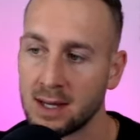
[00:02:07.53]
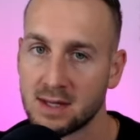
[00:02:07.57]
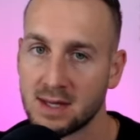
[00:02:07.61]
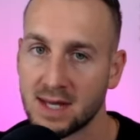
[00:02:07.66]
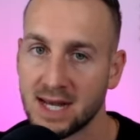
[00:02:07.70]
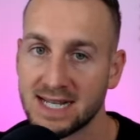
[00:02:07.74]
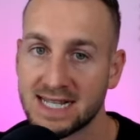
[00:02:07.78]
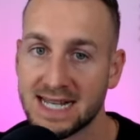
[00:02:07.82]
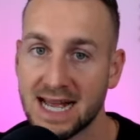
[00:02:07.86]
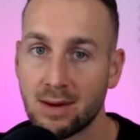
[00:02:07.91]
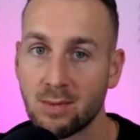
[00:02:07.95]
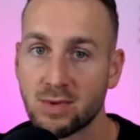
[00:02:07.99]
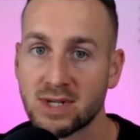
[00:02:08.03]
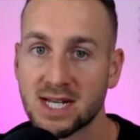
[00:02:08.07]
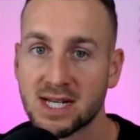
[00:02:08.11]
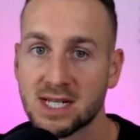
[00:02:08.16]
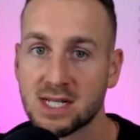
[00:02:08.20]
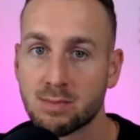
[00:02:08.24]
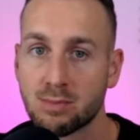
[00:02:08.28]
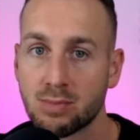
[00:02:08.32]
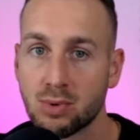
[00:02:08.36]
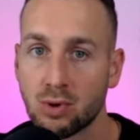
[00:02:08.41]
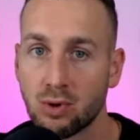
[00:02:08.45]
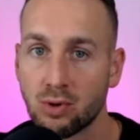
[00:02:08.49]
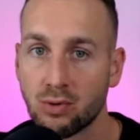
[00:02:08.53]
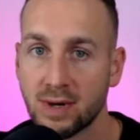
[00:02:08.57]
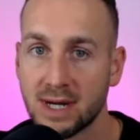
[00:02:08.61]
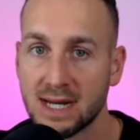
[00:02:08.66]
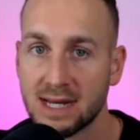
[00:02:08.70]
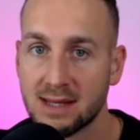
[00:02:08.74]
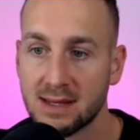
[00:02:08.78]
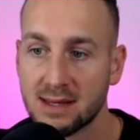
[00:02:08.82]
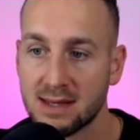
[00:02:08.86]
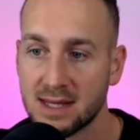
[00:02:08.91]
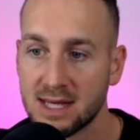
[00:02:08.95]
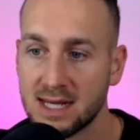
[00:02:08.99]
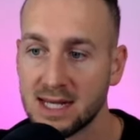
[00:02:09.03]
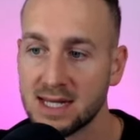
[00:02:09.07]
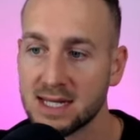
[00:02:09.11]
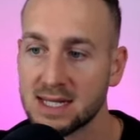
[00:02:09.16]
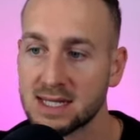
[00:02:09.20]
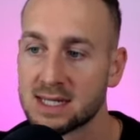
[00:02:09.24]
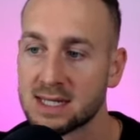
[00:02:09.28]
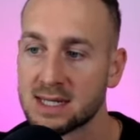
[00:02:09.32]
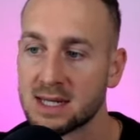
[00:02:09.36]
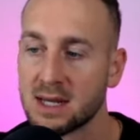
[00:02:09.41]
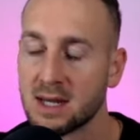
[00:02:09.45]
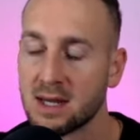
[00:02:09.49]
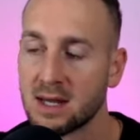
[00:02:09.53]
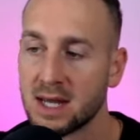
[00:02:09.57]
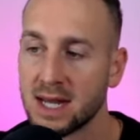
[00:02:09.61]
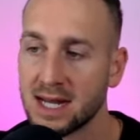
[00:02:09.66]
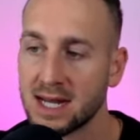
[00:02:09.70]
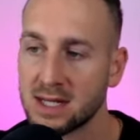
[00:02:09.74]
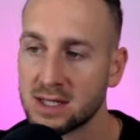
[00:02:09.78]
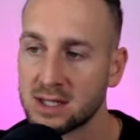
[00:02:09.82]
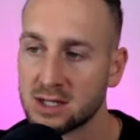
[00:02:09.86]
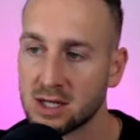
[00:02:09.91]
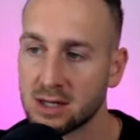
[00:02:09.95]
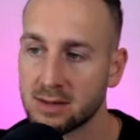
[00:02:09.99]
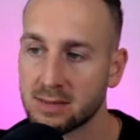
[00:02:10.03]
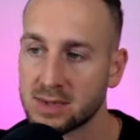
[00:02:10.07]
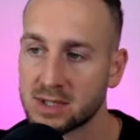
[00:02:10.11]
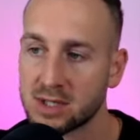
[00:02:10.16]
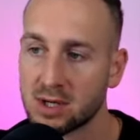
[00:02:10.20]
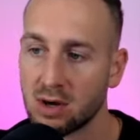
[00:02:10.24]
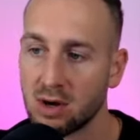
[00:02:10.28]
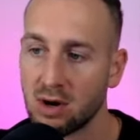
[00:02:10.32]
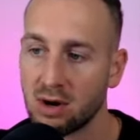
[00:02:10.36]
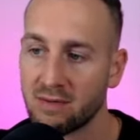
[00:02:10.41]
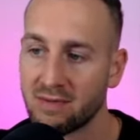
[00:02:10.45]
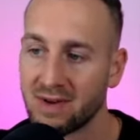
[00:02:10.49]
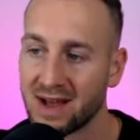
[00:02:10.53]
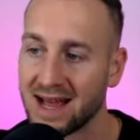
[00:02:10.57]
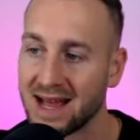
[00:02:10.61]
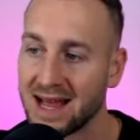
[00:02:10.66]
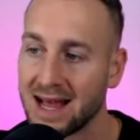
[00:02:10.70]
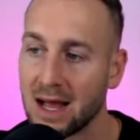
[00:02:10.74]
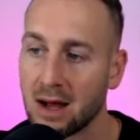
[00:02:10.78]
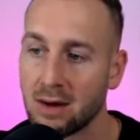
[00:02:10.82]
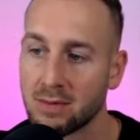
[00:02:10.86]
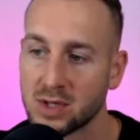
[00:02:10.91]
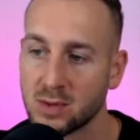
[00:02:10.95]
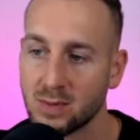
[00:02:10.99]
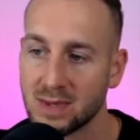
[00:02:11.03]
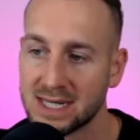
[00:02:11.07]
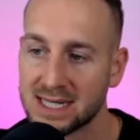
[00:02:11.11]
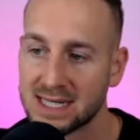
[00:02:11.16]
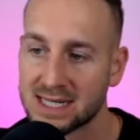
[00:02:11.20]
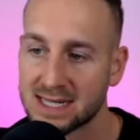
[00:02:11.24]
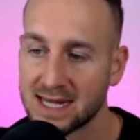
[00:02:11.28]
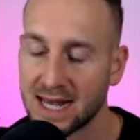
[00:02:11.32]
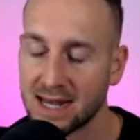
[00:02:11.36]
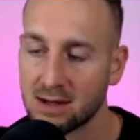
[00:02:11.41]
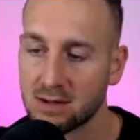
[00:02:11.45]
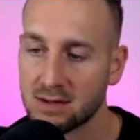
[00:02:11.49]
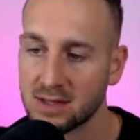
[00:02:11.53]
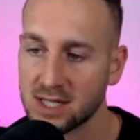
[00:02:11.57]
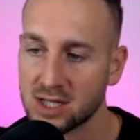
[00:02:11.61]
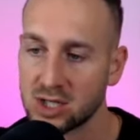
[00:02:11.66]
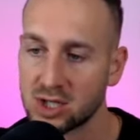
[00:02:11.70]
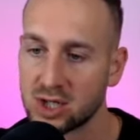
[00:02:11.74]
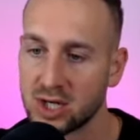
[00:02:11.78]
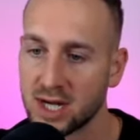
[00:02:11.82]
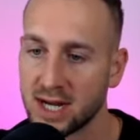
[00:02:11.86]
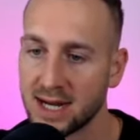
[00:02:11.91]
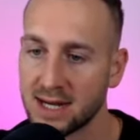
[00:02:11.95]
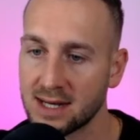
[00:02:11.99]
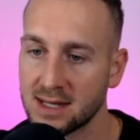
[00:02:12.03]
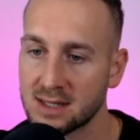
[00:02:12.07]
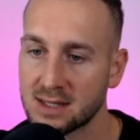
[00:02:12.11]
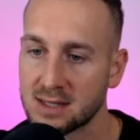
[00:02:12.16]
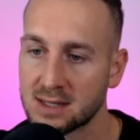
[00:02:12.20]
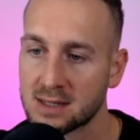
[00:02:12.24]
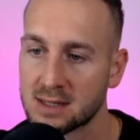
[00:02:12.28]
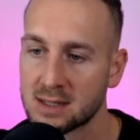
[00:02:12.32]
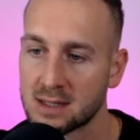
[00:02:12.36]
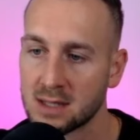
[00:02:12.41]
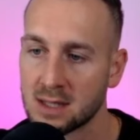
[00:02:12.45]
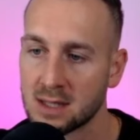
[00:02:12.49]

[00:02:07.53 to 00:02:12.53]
And Dan was exploring these in terms of how do we scale these chains.